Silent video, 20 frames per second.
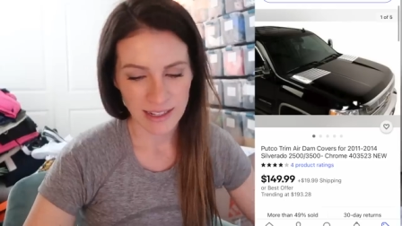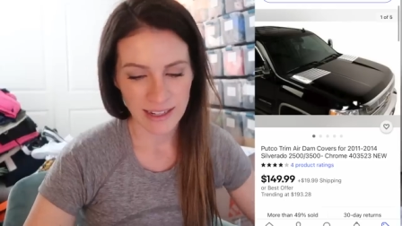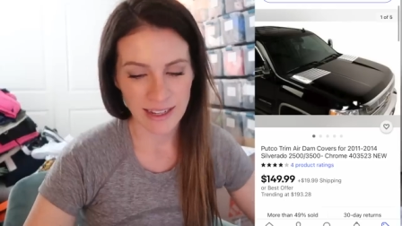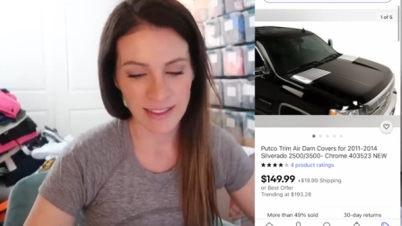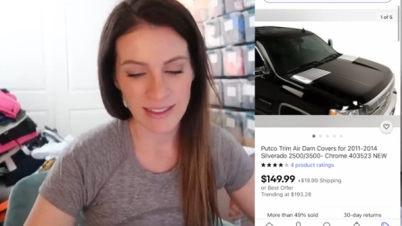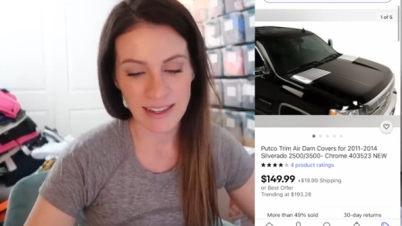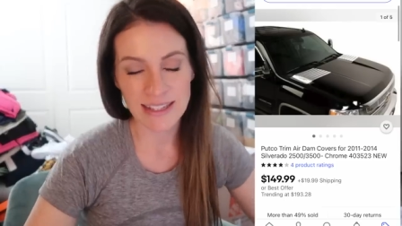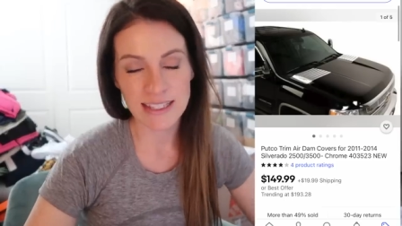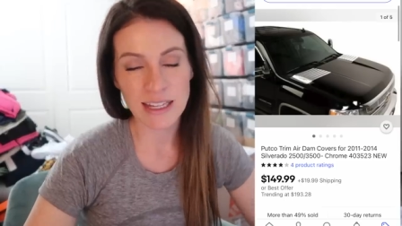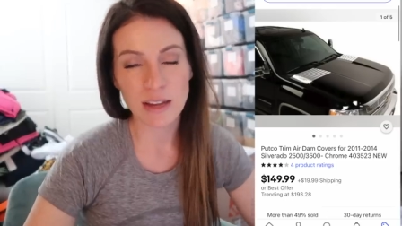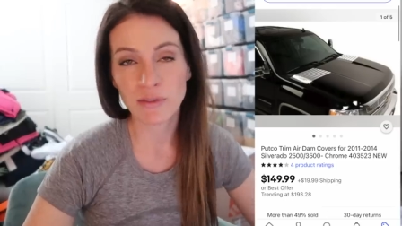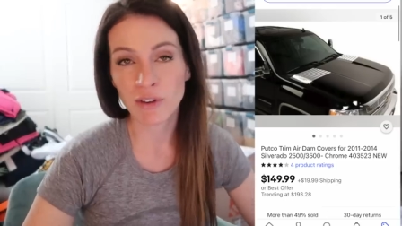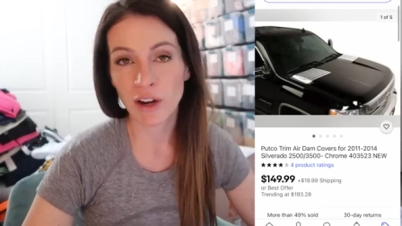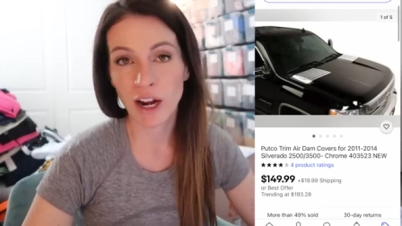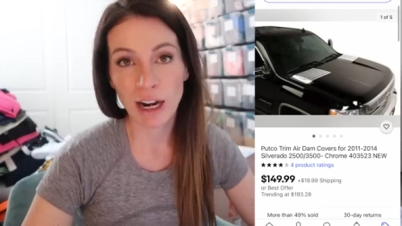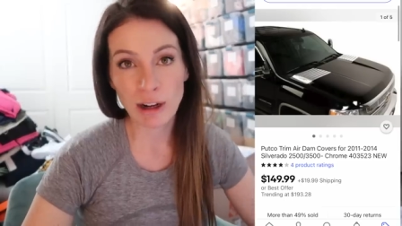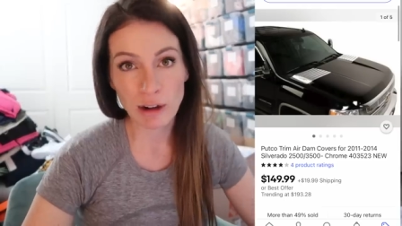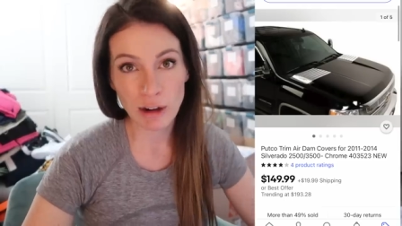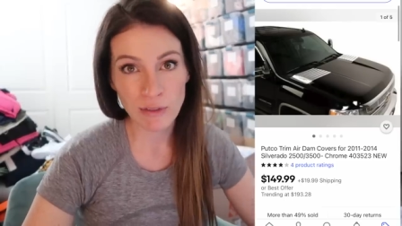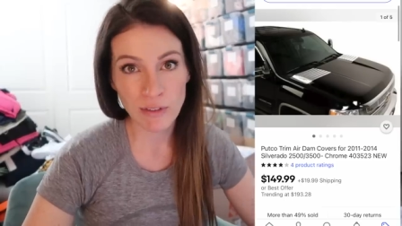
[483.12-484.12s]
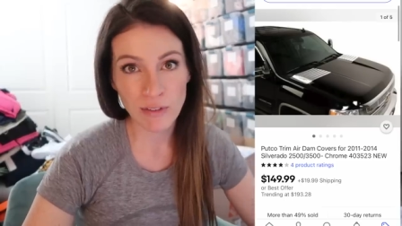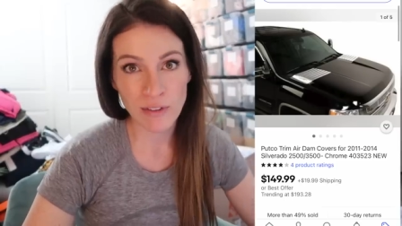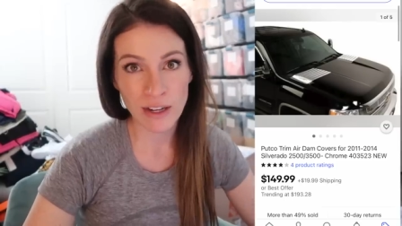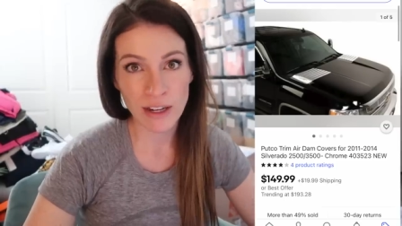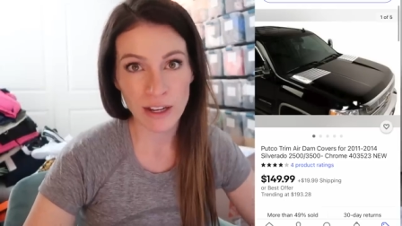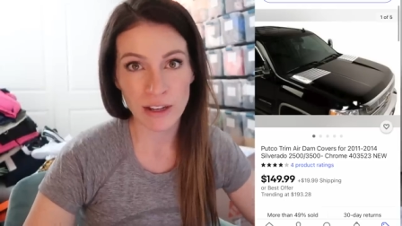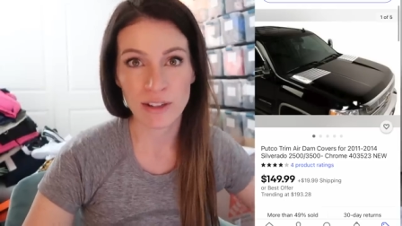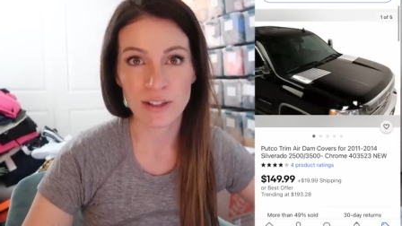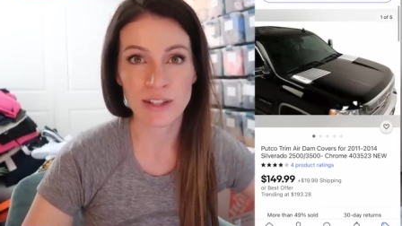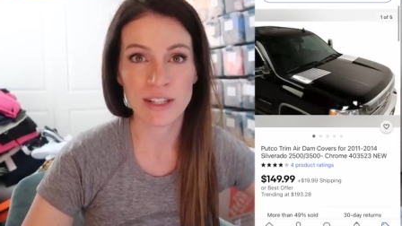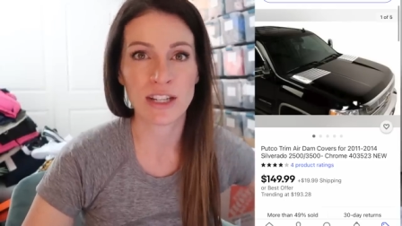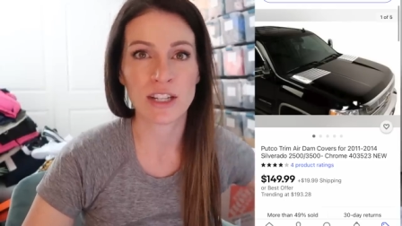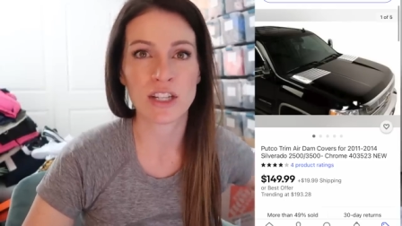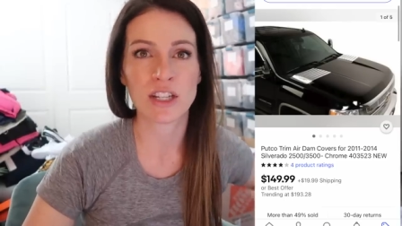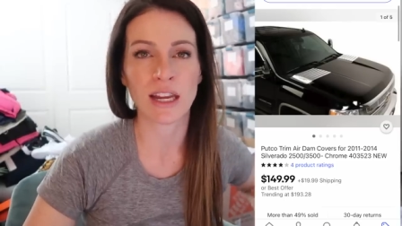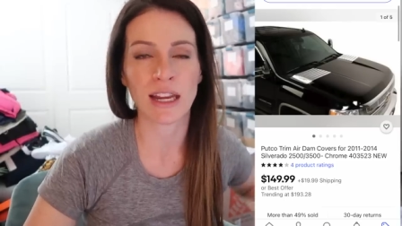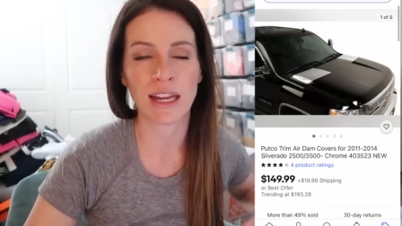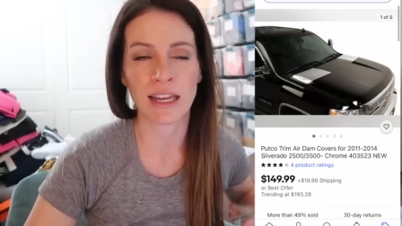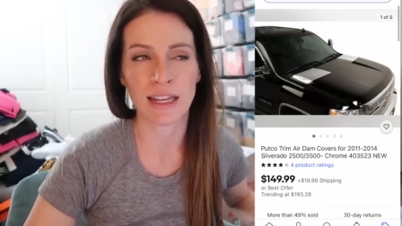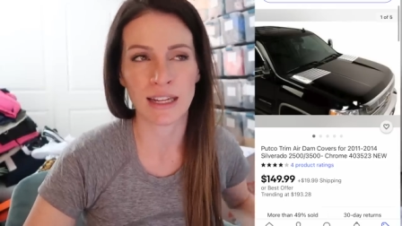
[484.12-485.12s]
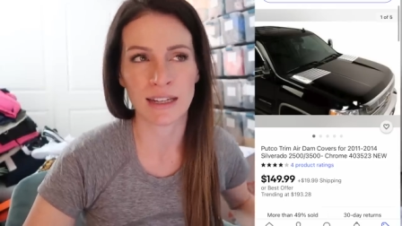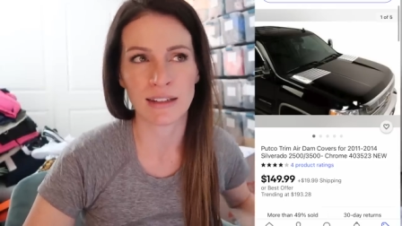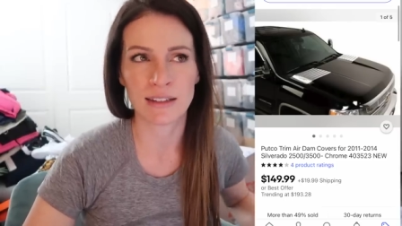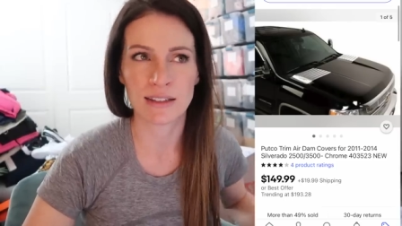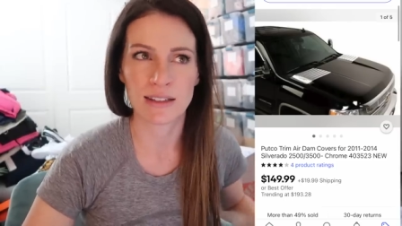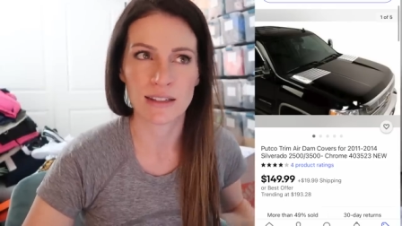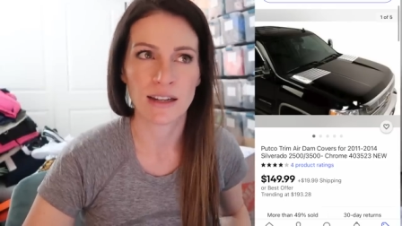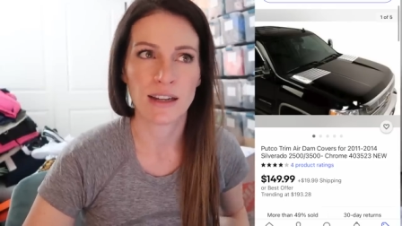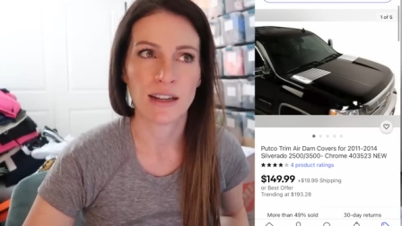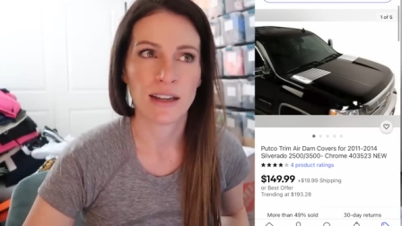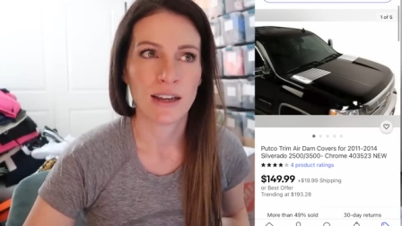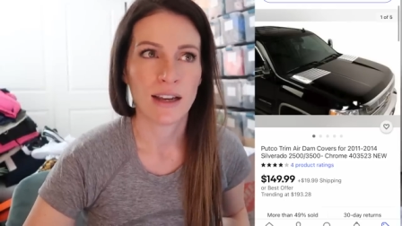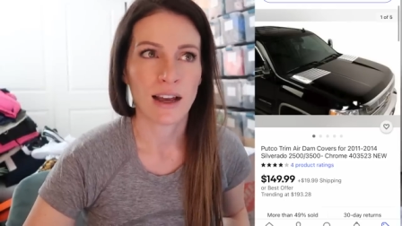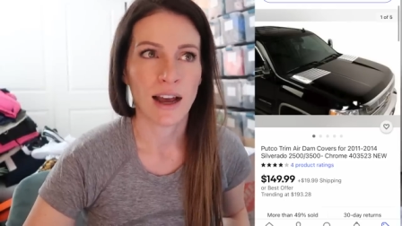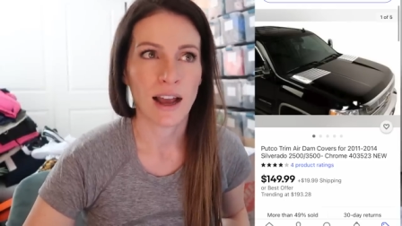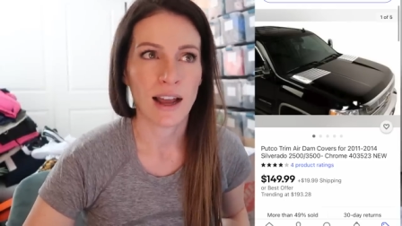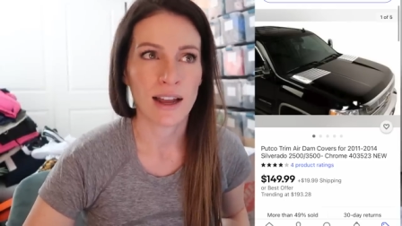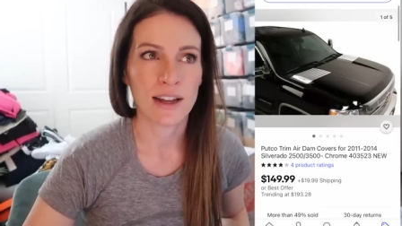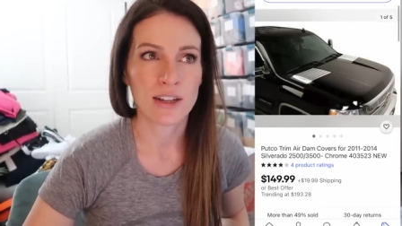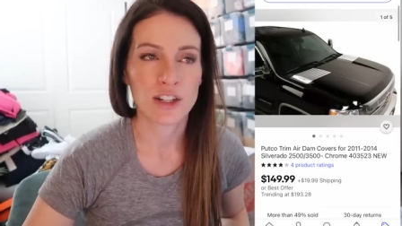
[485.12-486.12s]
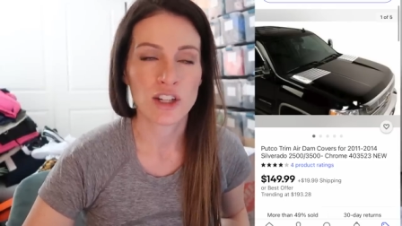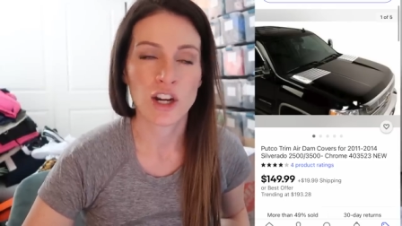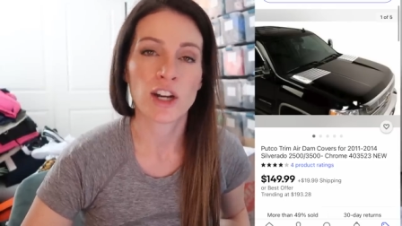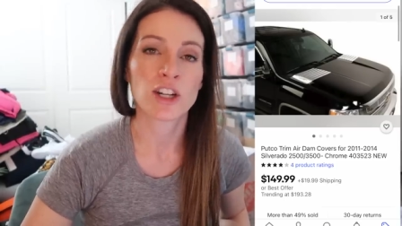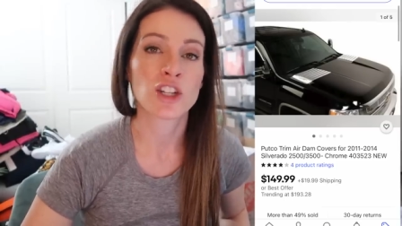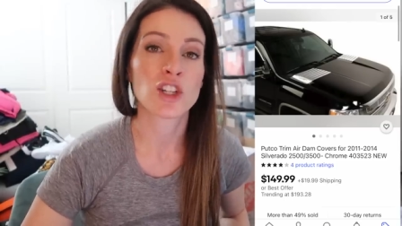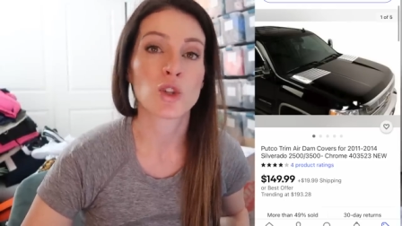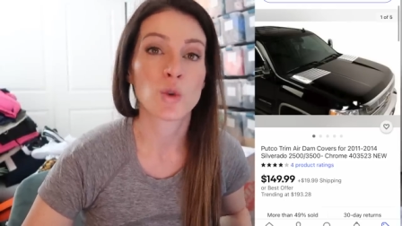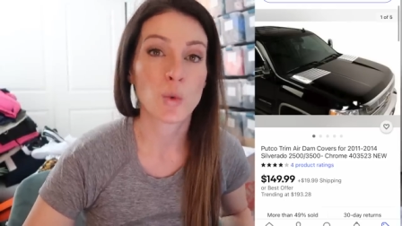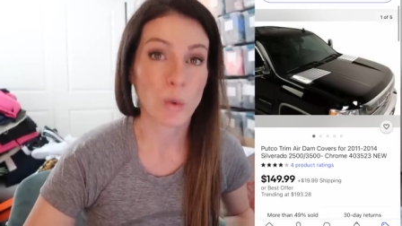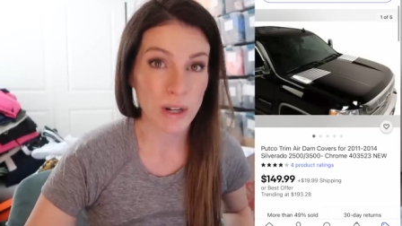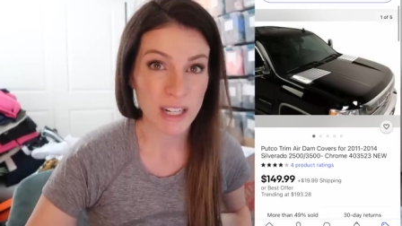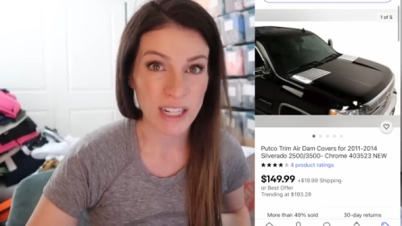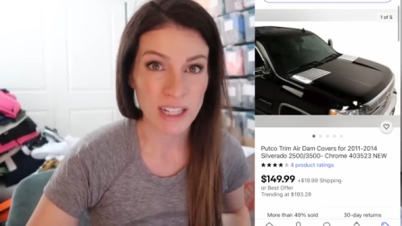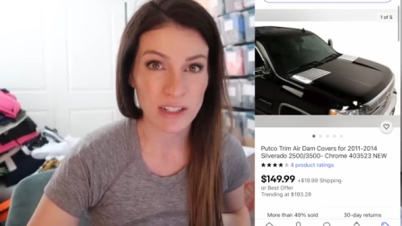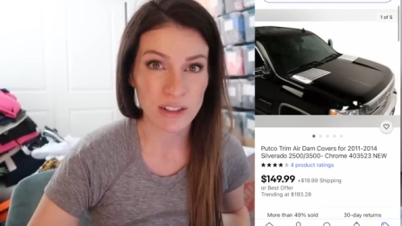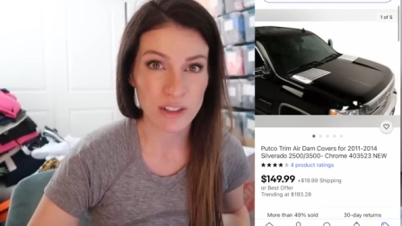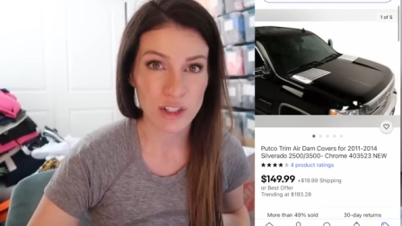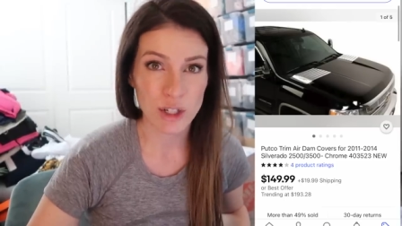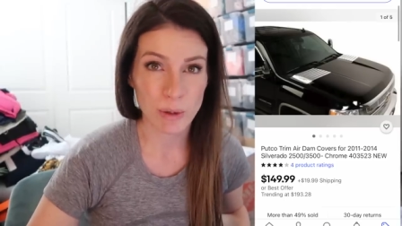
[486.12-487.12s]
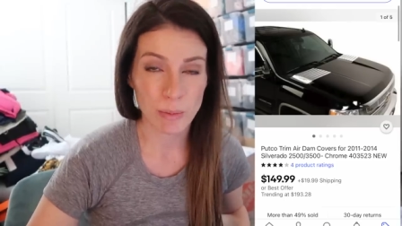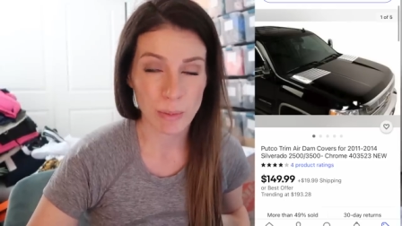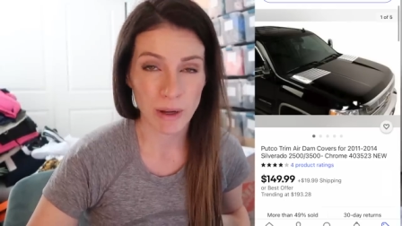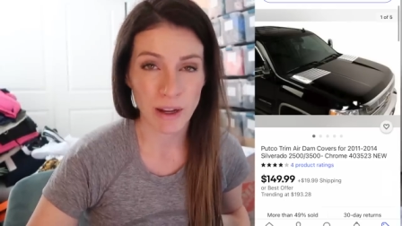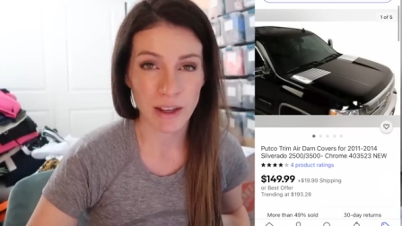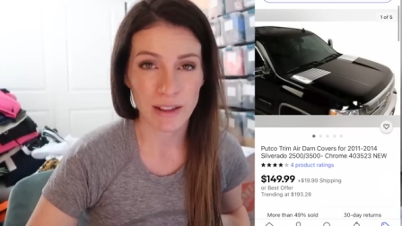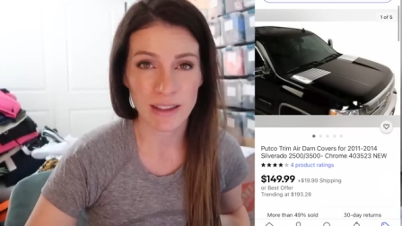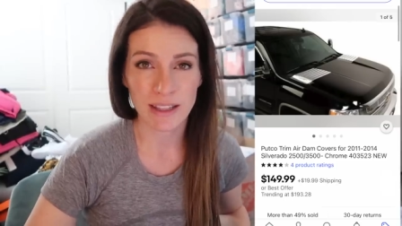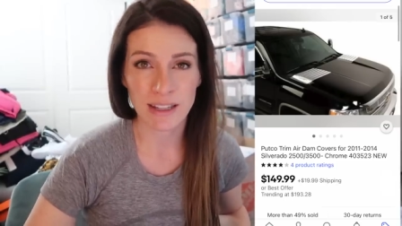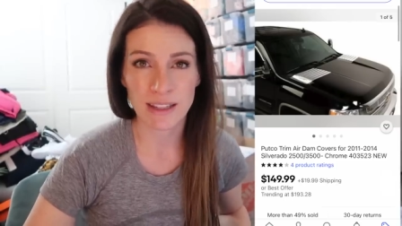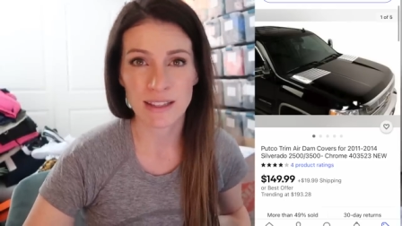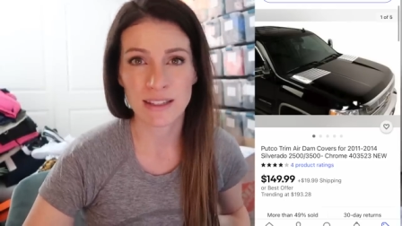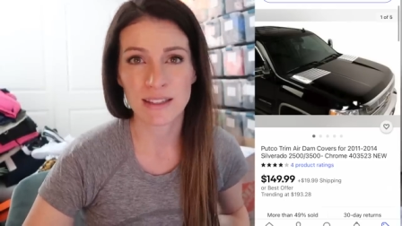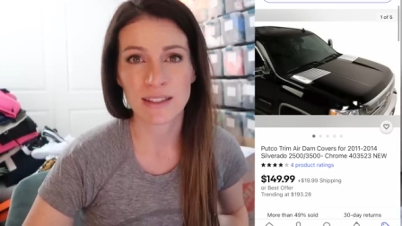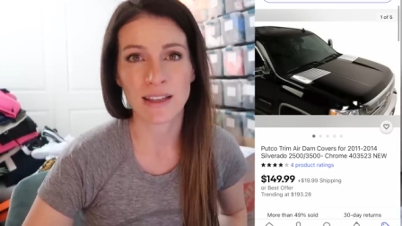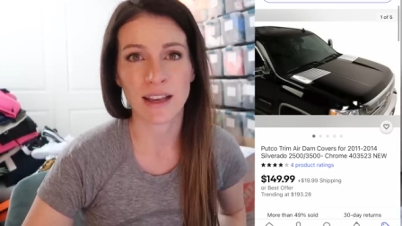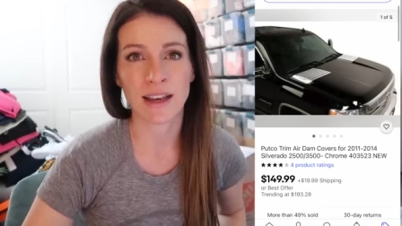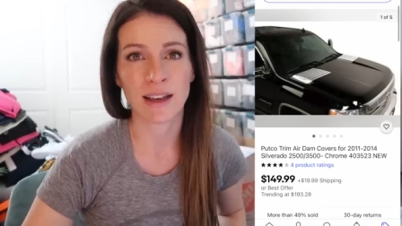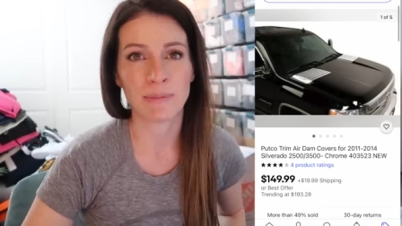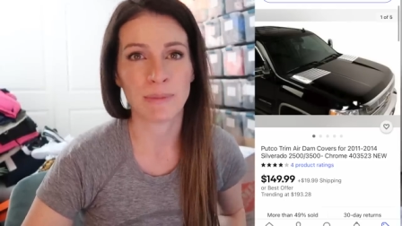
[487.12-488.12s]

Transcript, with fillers: Yeah, they sell for $150 each, and I charge $20 shipping on these.